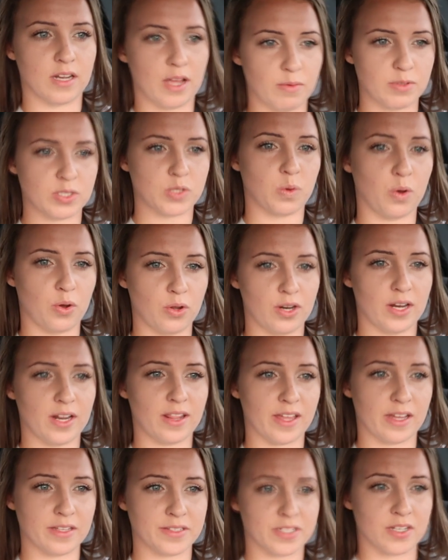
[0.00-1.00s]
I was quoted
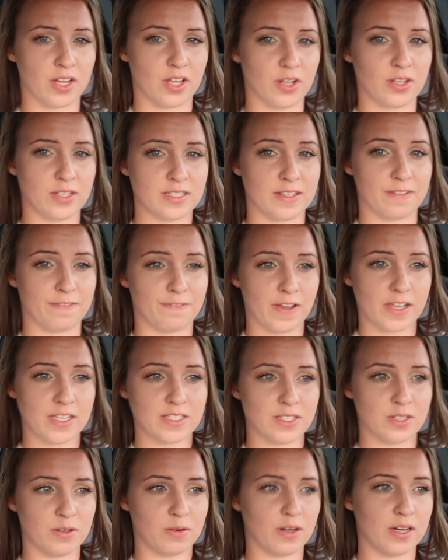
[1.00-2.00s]
$1,000 to
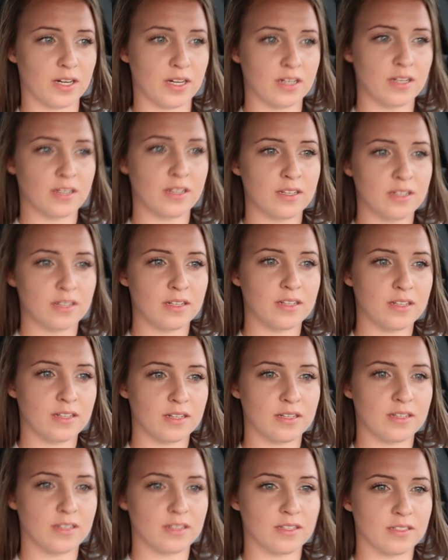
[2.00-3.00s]
fix the door.
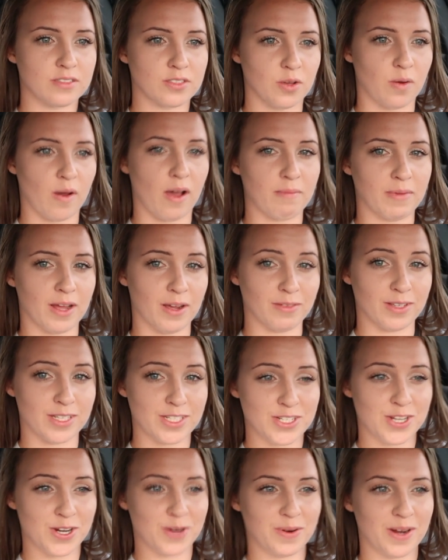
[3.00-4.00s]
So I'm not
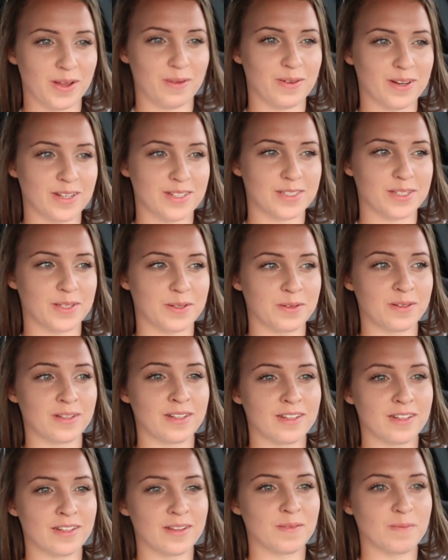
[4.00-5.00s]
really sure what I want to do.
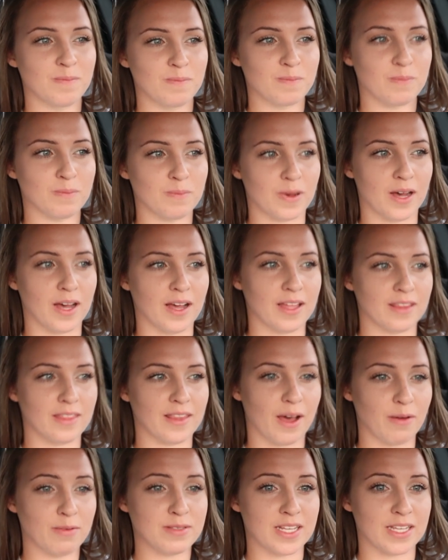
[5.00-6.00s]

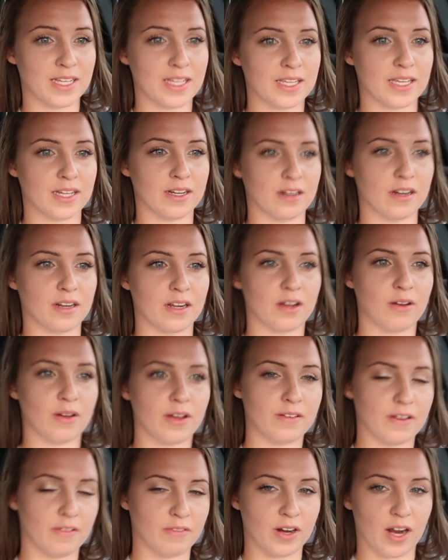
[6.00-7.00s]
But that was like a year ago.
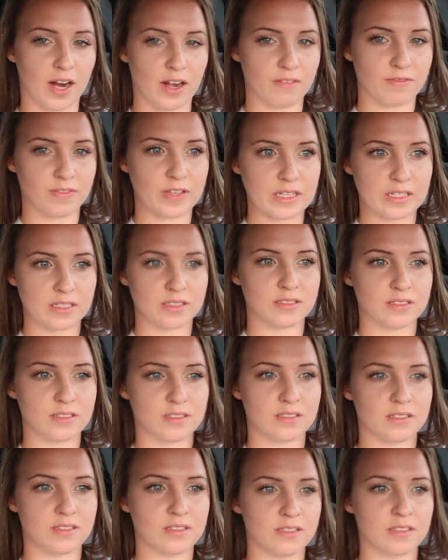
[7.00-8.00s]
I never got it fixed.
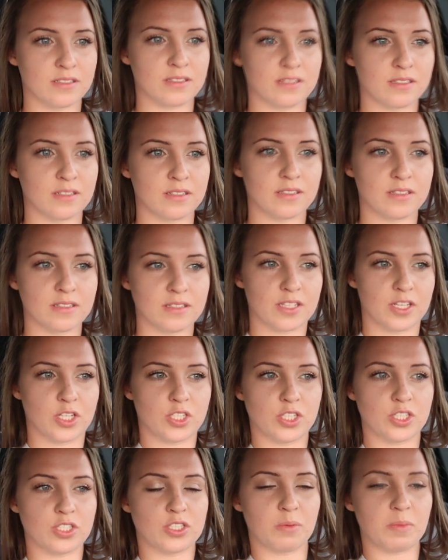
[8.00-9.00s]

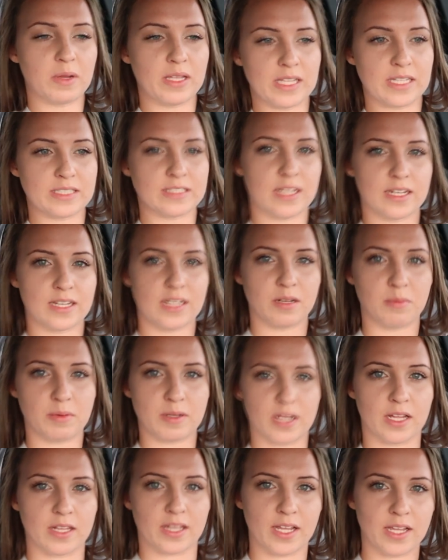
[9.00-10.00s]
There's just so many things that need to
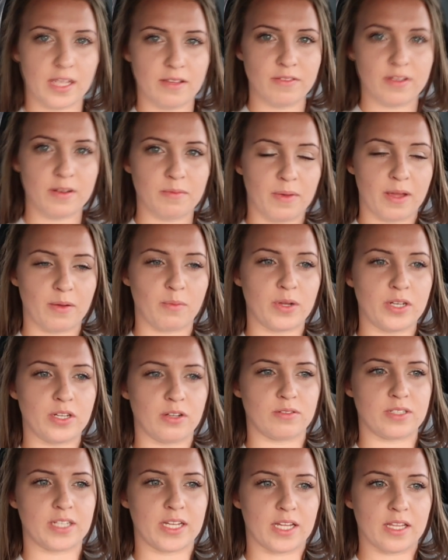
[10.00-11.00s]
be done. Like even my
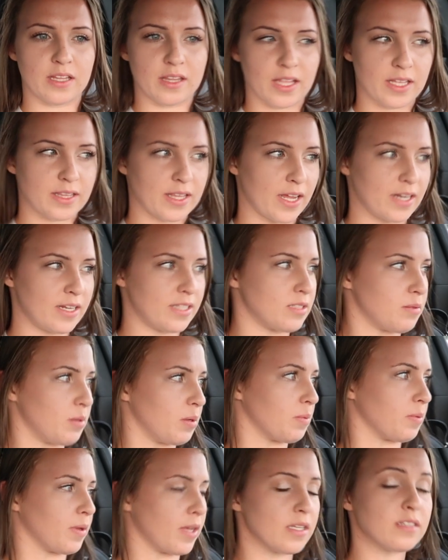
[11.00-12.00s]
window tint, like that needs to
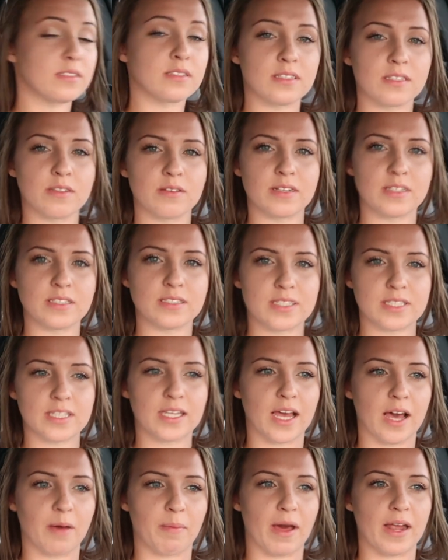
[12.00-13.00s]
be replaced. You can
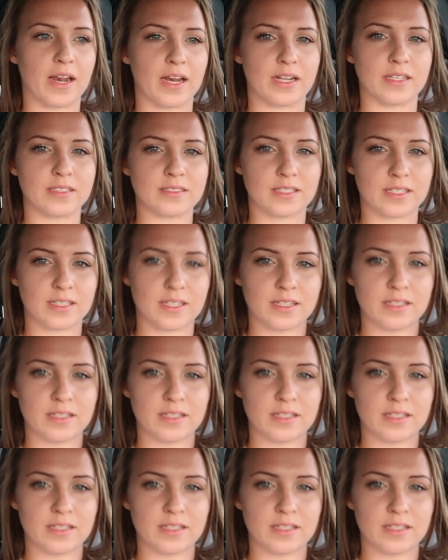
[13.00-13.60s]
see how bad it is.